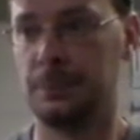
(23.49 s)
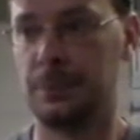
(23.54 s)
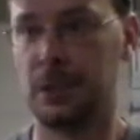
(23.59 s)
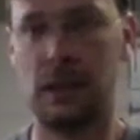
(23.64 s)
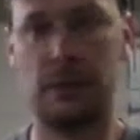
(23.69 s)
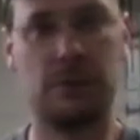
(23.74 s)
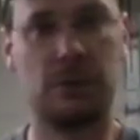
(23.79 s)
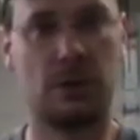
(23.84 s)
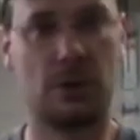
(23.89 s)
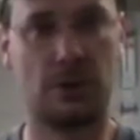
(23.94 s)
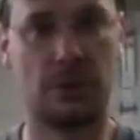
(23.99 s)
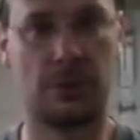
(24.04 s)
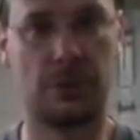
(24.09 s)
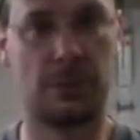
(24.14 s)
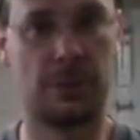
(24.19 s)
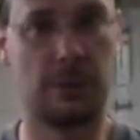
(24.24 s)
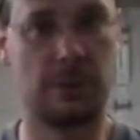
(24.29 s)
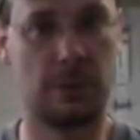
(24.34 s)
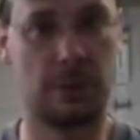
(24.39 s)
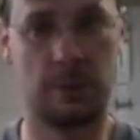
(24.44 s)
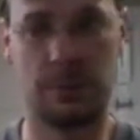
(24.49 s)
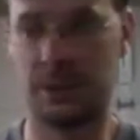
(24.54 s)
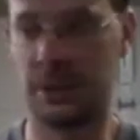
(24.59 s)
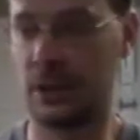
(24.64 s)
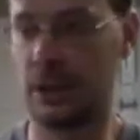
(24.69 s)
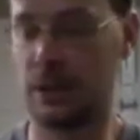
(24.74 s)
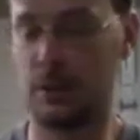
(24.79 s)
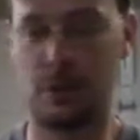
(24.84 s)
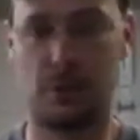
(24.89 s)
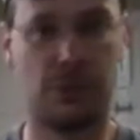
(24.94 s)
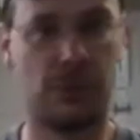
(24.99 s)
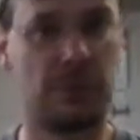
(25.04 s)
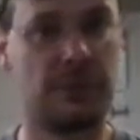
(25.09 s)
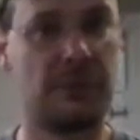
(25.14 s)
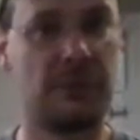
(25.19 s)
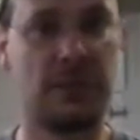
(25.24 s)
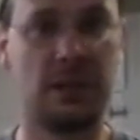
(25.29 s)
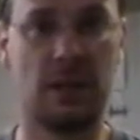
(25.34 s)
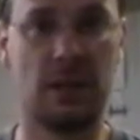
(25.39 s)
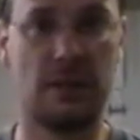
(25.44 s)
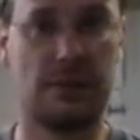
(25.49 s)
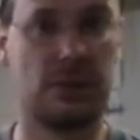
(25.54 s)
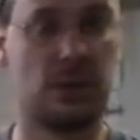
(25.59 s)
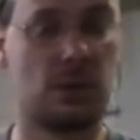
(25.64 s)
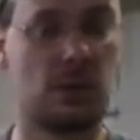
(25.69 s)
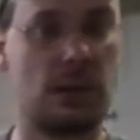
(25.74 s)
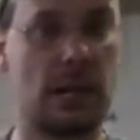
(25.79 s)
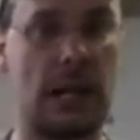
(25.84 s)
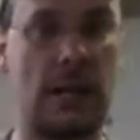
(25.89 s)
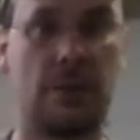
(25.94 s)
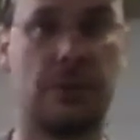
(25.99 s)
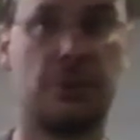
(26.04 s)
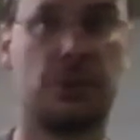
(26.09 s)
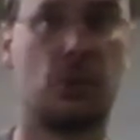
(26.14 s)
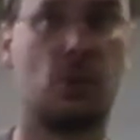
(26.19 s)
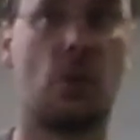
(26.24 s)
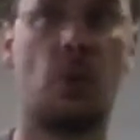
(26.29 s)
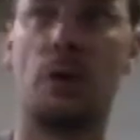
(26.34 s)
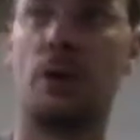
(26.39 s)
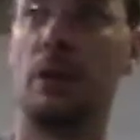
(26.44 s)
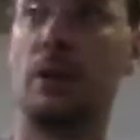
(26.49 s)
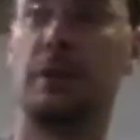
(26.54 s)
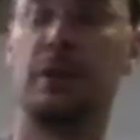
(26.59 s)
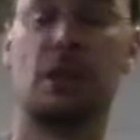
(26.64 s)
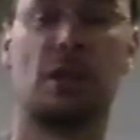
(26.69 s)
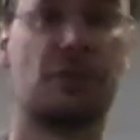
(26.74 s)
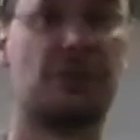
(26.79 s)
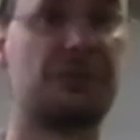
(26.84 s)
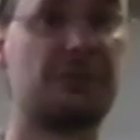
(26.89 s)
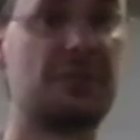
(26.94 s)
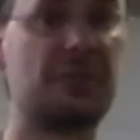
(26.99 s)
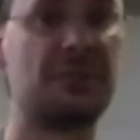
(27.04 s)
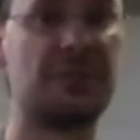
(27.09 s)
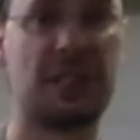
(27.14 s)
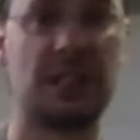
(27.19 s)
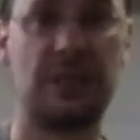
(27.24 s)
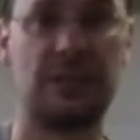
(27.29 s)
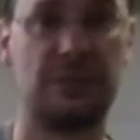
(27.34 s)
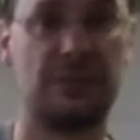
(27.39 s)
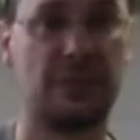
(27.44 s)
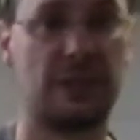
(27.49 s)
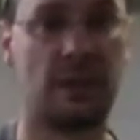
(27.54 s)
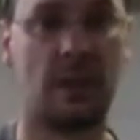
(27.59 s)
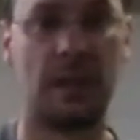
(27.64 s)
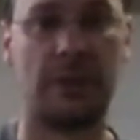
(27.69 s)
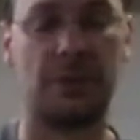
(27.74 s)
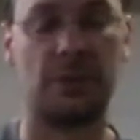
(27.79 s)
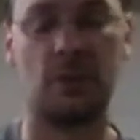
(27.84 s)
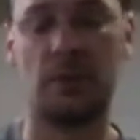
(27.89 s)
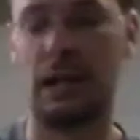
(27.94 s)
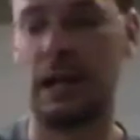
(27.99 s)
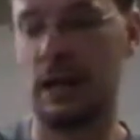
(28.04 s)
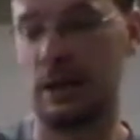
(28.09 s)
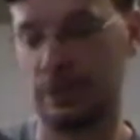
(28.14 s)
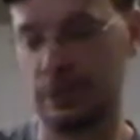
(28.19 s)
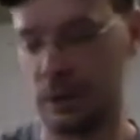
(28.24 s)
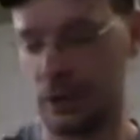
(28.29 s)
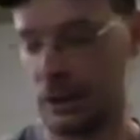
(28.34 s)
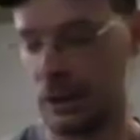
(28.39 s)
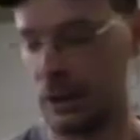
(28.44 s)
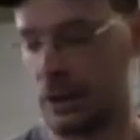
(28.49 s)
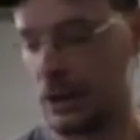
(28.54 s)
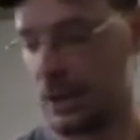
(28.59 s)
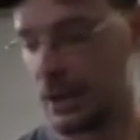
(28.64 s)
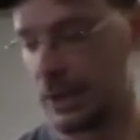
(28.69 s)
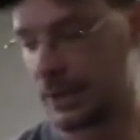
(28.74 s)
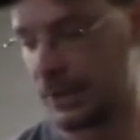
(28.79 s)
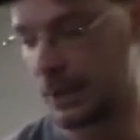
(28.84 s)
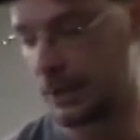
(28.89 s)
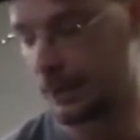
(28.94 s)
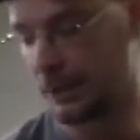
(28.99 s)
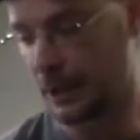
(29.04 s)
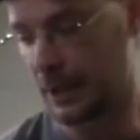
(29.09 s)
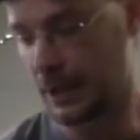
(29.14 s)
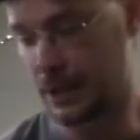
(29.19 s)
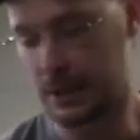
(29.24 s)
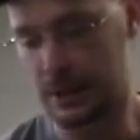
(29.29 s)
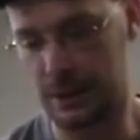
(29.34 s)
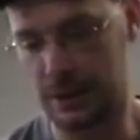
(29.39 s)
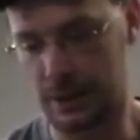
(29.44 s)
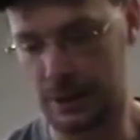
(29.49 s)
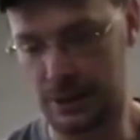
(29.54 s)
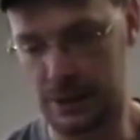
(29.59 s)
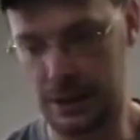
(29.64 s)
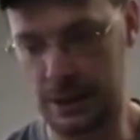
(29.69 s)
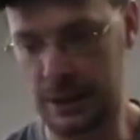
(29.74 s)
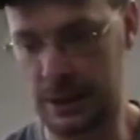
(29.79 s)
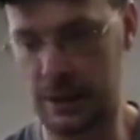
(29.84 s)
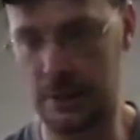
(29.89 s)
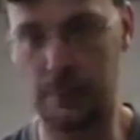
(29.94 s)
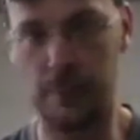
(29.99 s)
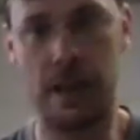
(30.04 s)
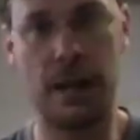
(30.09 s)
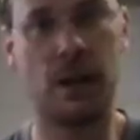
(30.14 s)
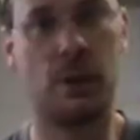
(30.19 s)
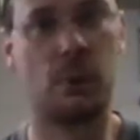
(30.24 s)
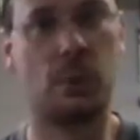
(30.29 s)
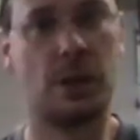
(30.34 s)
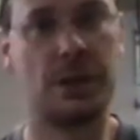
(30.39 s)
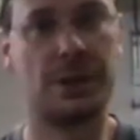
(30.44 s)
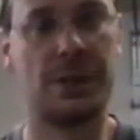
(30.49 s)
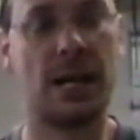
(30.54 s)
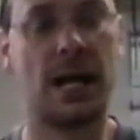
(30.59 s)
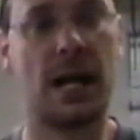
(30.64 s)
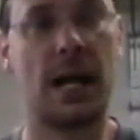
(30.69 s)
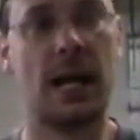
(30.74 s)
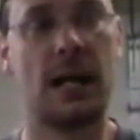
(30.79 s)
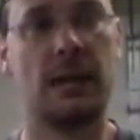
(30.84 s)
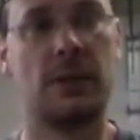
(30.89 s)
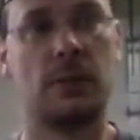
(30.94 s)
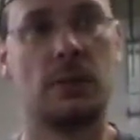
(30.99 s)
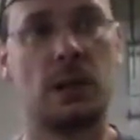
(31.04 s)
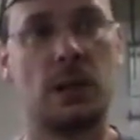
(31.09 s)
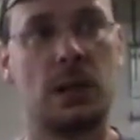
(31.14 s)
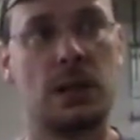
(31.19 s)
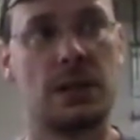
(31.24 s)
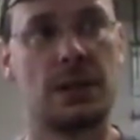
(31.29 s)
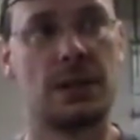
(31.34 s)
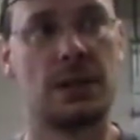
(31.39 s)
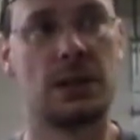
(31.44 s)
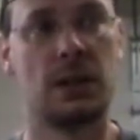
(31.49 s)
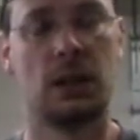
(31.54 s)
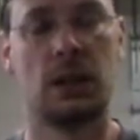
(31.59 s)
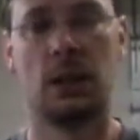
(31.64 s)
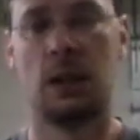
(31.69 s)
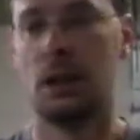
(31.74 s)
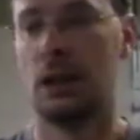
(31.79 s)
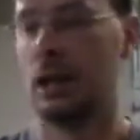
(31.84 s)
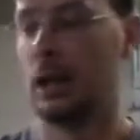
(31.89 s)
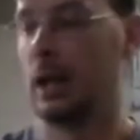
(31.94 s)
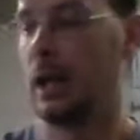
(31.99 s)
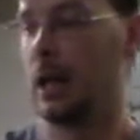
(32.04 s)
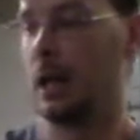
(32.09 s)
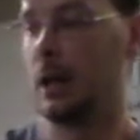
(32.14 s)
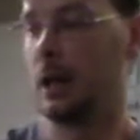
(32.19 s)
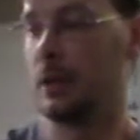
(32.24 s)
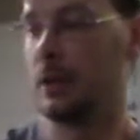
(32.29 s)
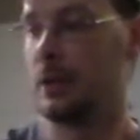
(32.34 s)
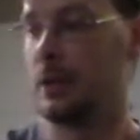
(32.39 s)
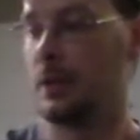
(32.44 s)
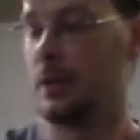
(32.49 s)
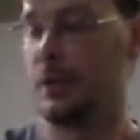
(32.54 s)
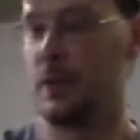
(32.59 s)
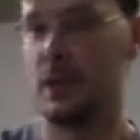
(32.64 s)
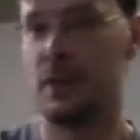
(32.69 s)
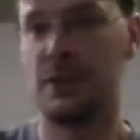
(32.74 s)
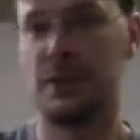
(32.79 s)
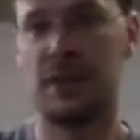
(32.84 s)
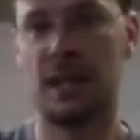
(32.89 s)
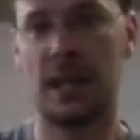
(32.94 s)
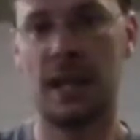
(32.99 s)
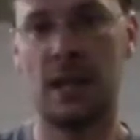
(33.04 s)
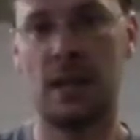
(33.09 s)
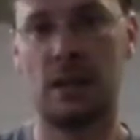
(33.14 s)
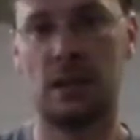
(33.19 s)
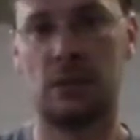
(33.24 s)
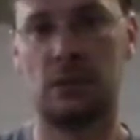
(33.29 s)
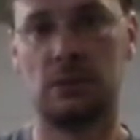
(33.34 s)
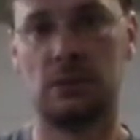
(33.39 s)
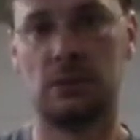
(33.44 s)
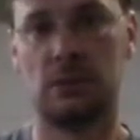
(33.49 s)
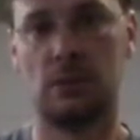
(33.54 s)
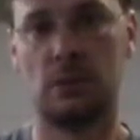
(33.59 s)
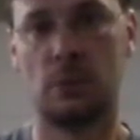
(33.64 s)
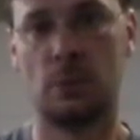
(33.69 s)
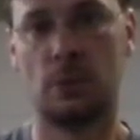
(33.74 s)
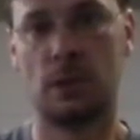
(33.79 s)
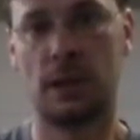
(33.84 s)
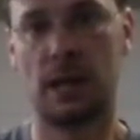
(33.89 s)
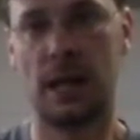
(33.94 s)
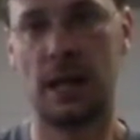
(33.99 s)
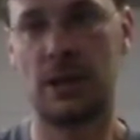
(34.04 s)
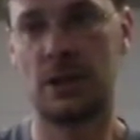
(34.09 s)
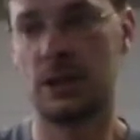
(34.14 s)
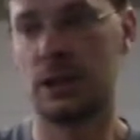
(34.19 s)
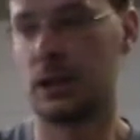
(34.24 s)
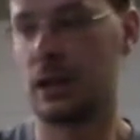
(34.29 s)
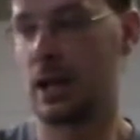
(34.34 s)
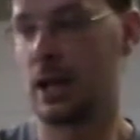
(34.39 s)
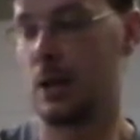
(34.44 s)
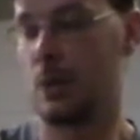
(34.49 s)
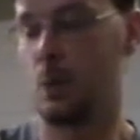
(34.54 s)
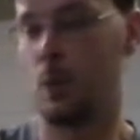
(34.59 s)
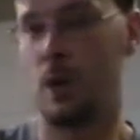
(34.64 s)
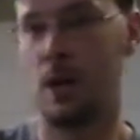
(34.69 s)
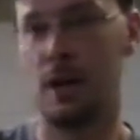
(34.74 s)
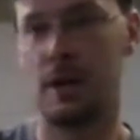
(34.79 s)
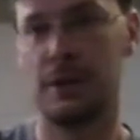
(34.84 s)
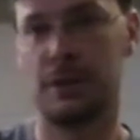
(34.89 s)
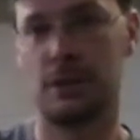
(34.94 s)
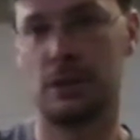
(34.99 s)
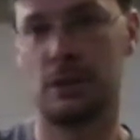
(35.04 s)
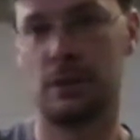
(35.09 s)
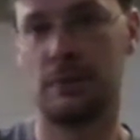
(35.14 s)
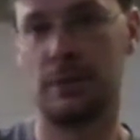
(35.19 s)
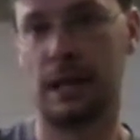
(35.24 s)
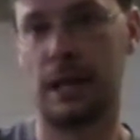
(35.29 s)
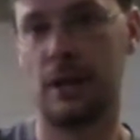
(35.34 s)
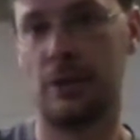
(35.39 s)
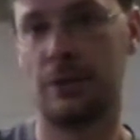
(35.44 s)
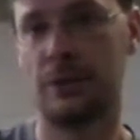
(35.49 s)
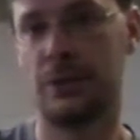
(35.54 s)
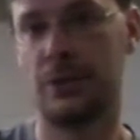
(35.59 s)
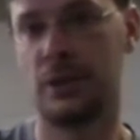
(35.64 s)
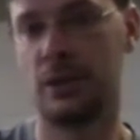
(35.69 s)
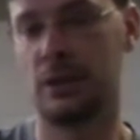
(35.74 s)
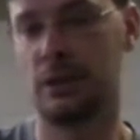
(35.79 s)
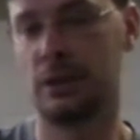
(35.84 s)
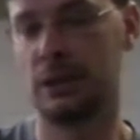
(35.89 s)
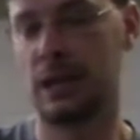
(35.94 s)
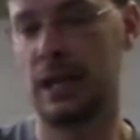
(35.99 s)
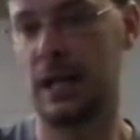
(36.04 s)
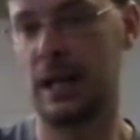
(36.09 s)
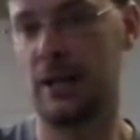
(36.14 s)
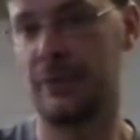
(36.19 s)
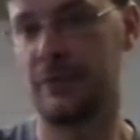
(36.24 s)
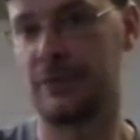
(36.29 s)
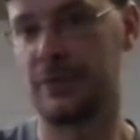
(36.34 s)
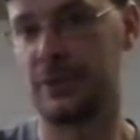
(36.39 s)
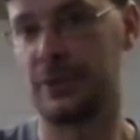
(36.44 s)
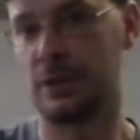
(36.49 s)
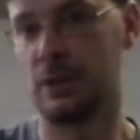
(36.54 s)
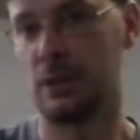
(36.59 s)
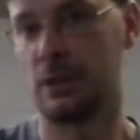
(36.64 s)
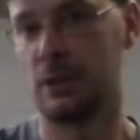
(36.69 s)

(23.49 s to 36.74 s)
It was like 3 feet off the ground or 15 feet off the ground, something like it. It didn't matter what the height was. The tail would actually kind of wander around to the left